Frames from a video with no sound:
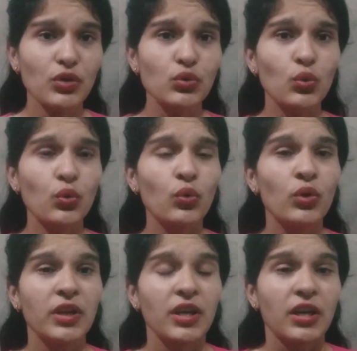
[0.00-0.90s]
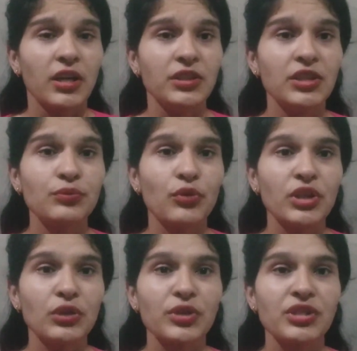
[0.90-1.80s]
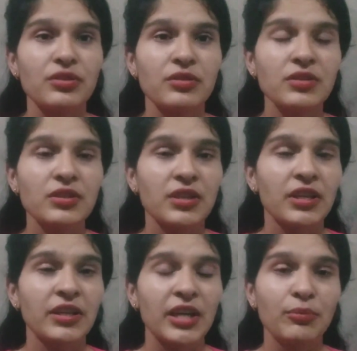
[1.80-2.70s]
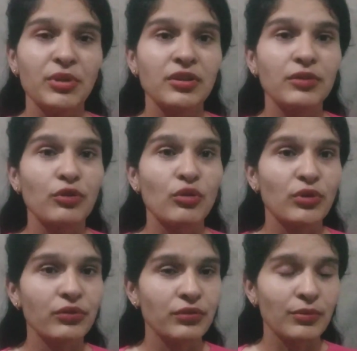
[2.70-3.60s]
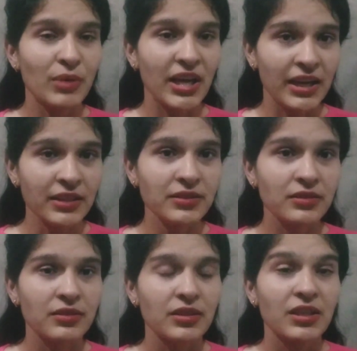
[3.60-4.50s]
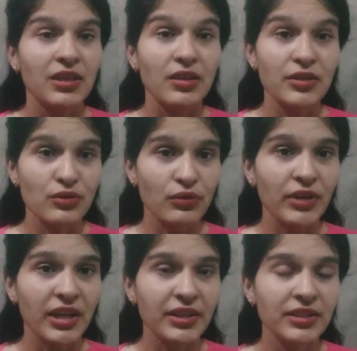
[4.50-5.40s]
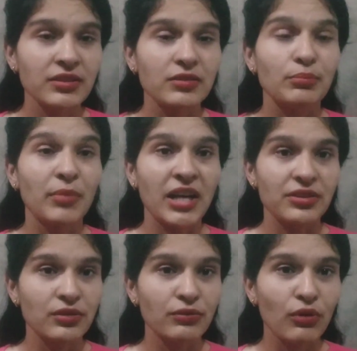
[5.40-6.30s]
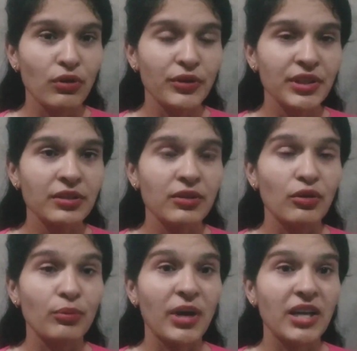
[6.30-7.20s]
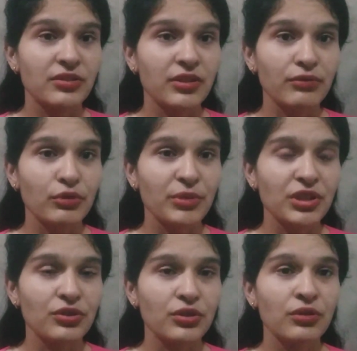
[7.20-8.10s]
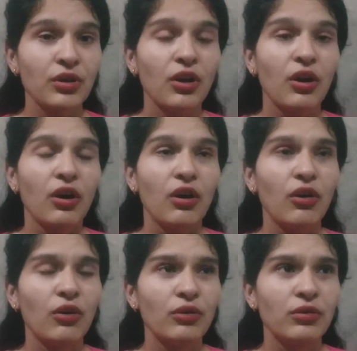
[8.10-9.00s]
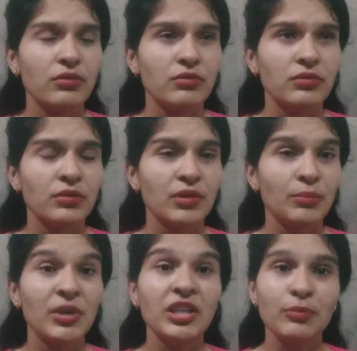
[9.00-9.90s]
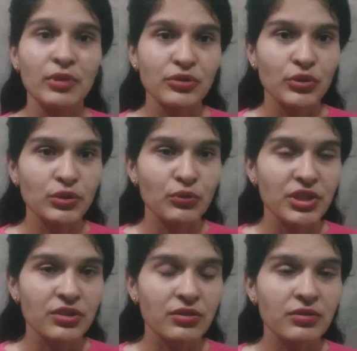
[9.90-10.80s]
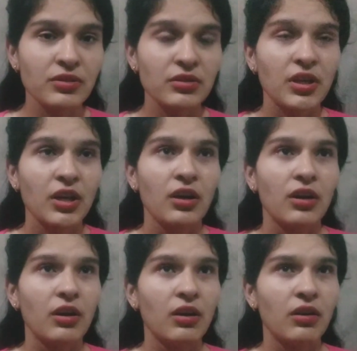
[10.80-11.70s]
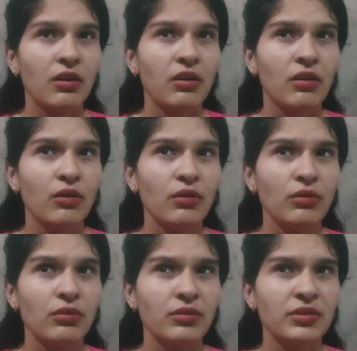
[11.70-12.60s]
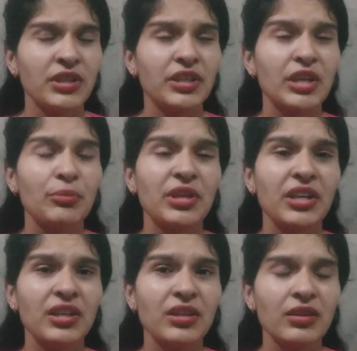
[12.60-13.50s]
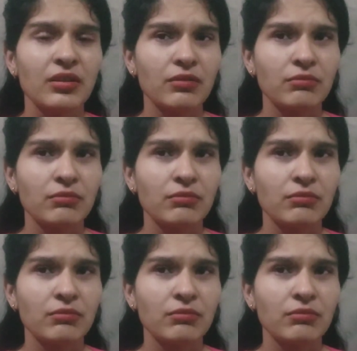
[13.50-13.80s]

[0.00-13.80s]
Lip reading: So these 40 questions can be in the form of blanks, list of headings, match the following or match the information, or multiple choice questions, or there can be any